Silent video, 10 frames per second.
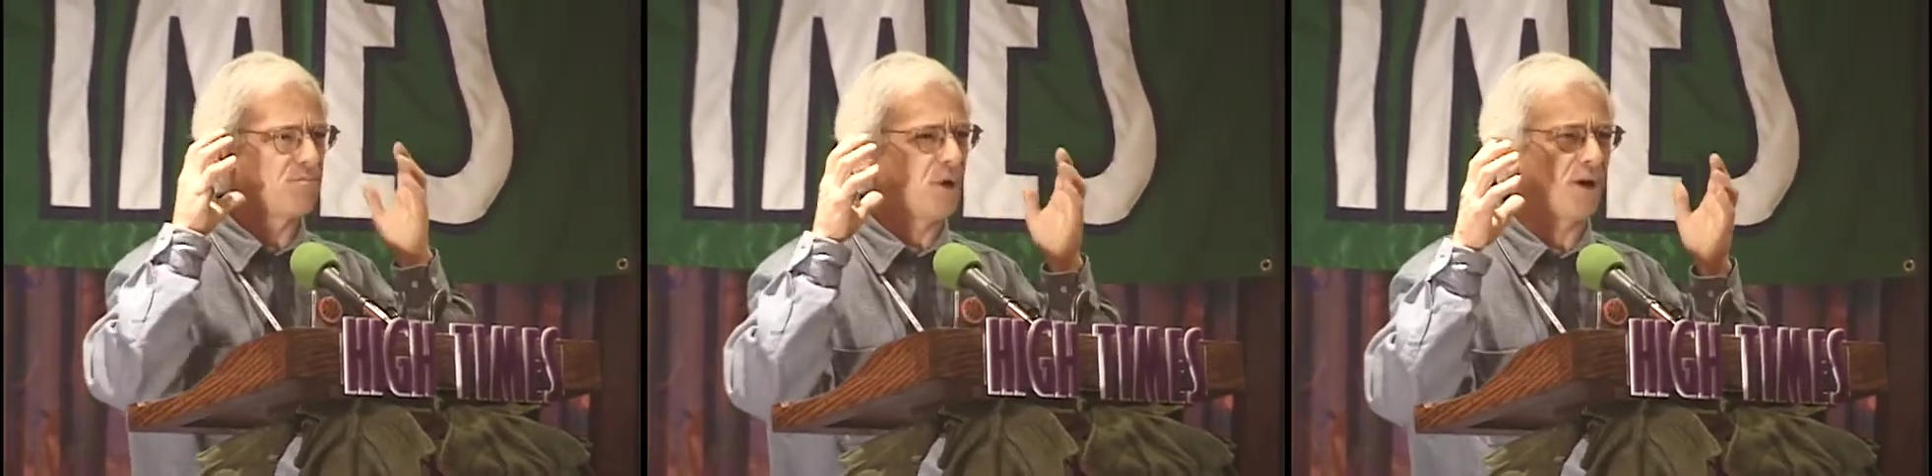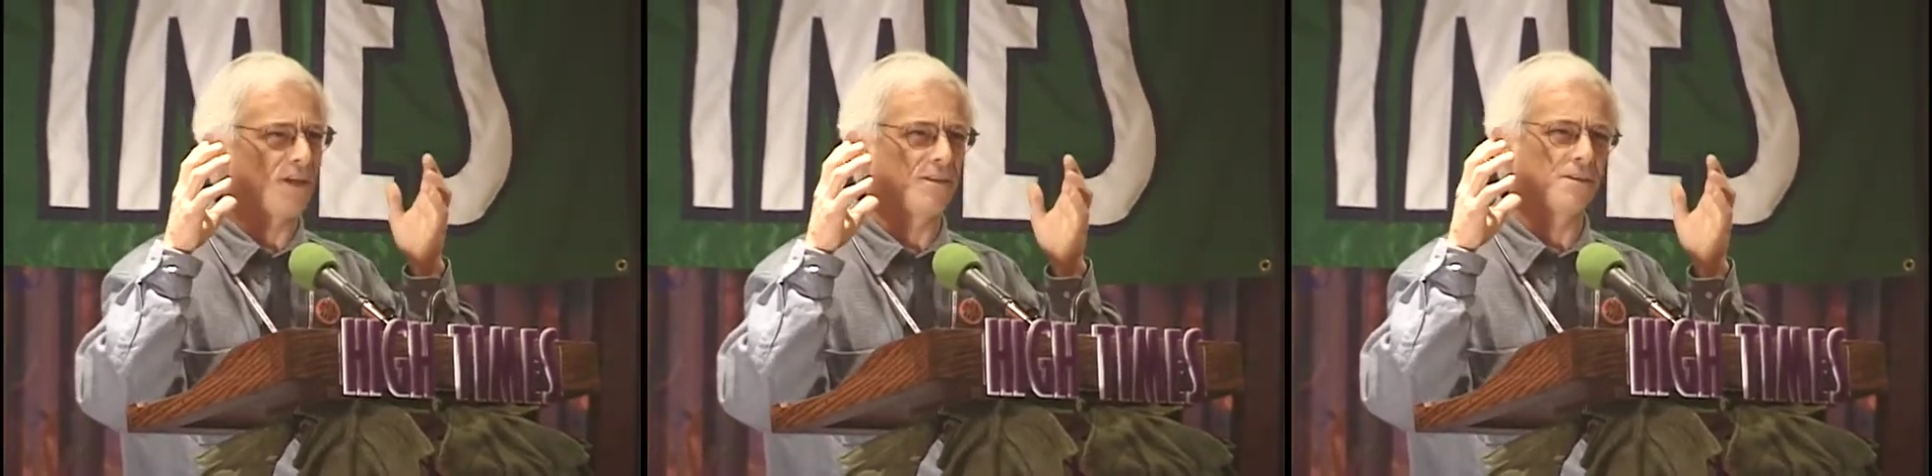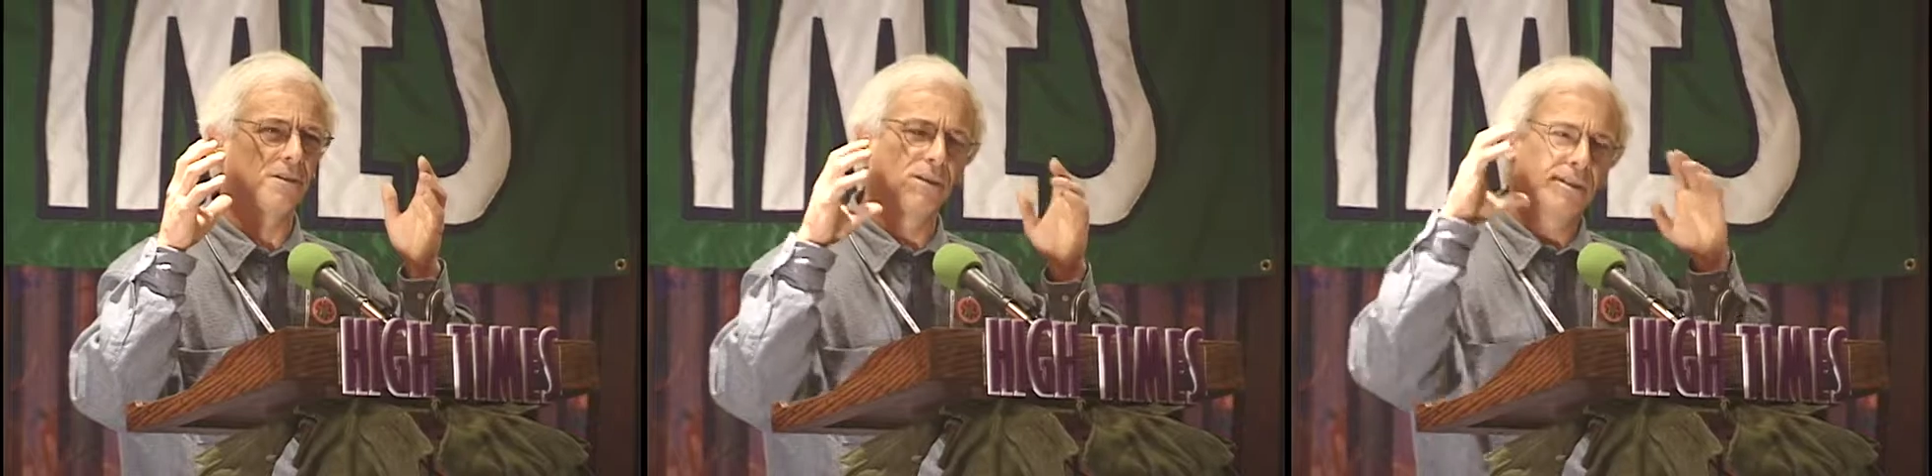mind
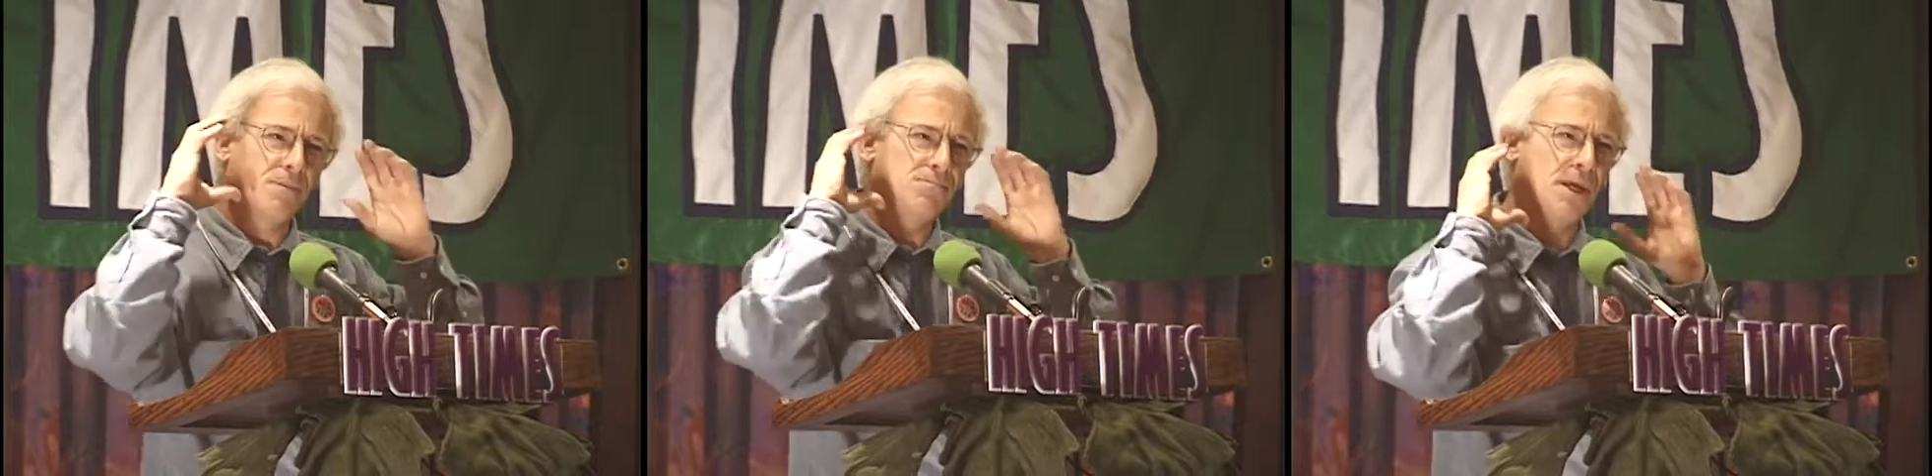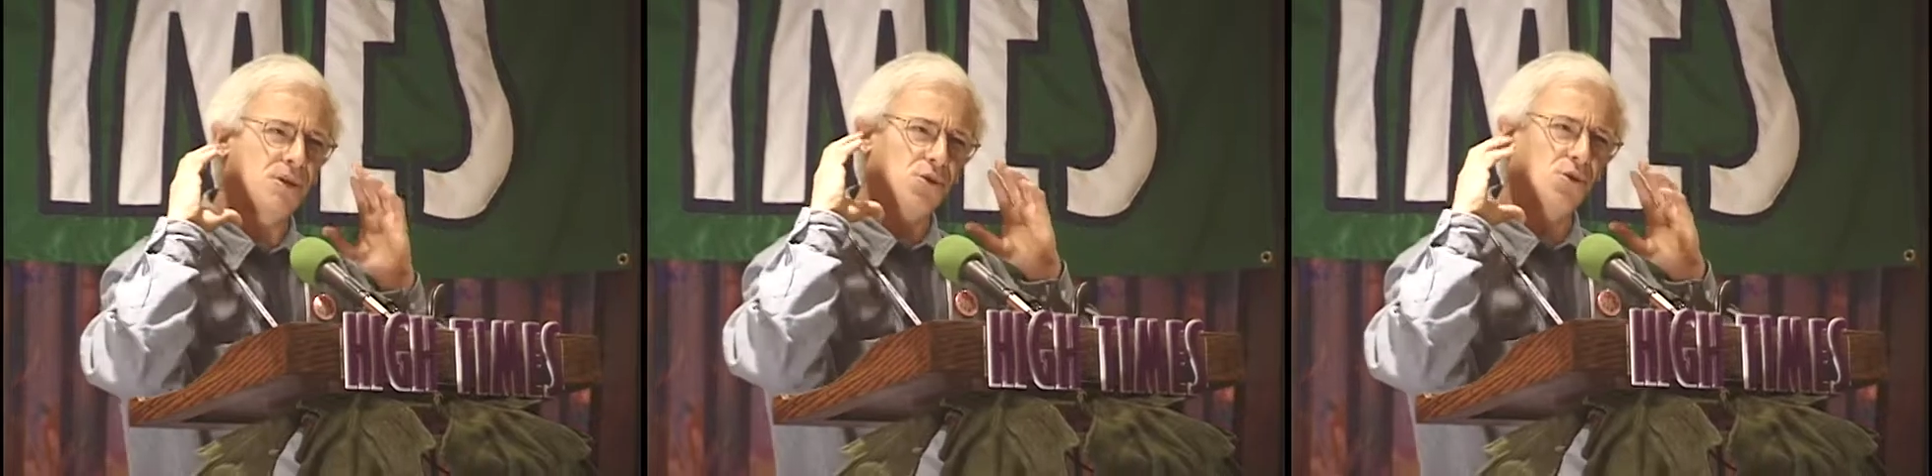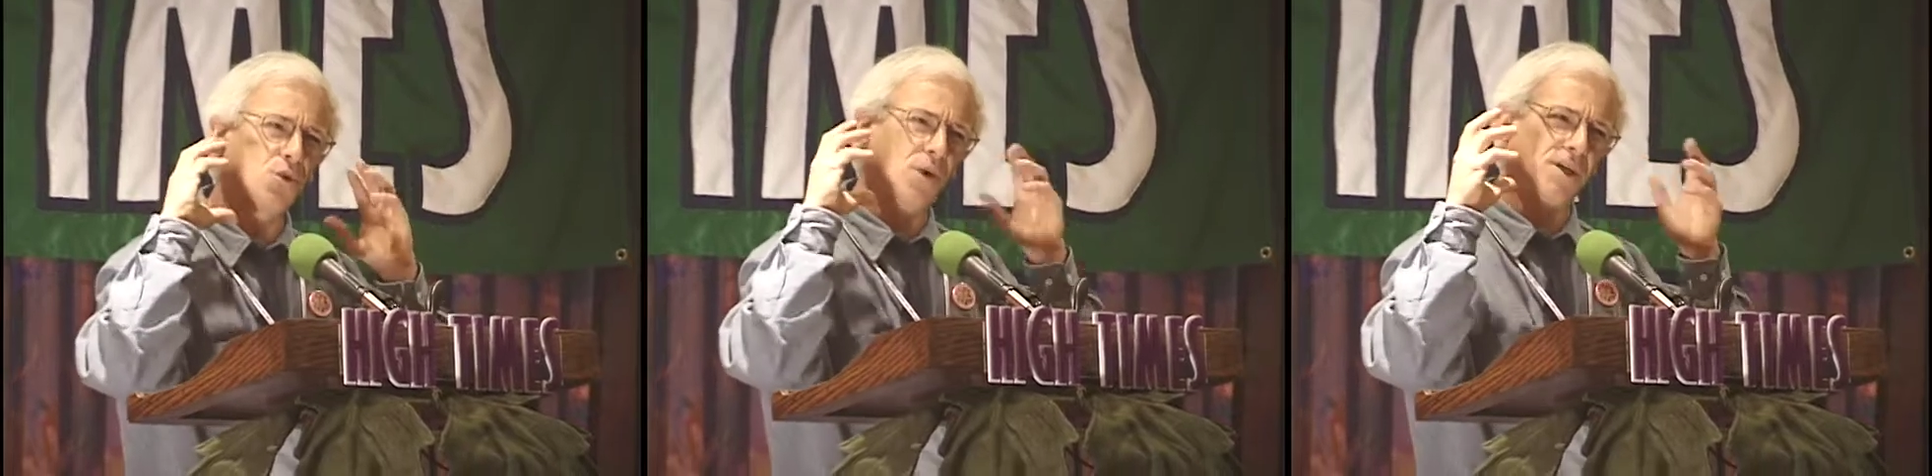that makes
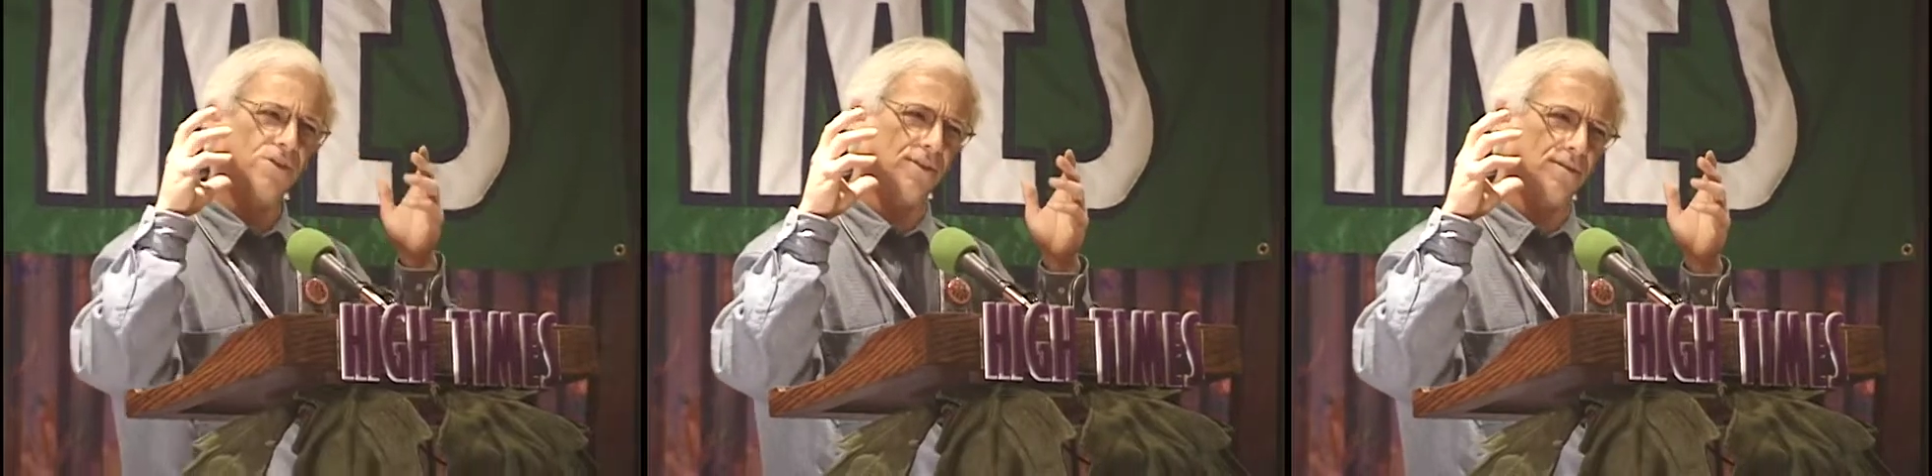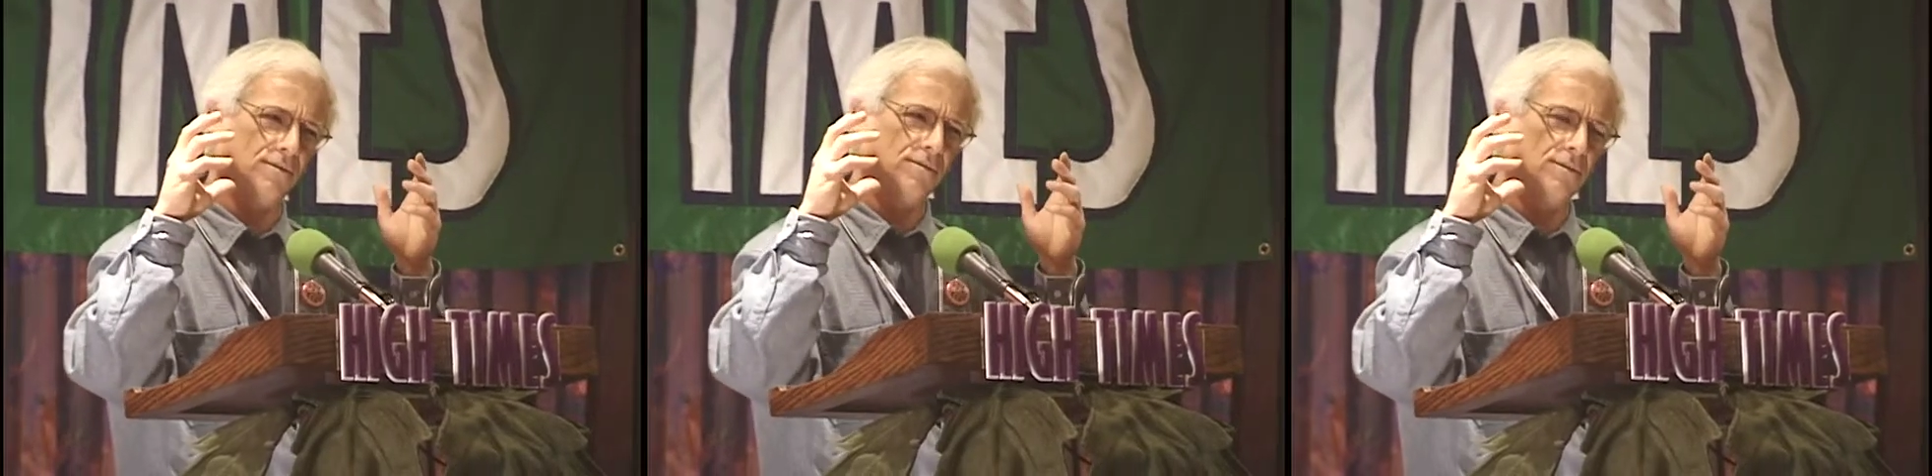you question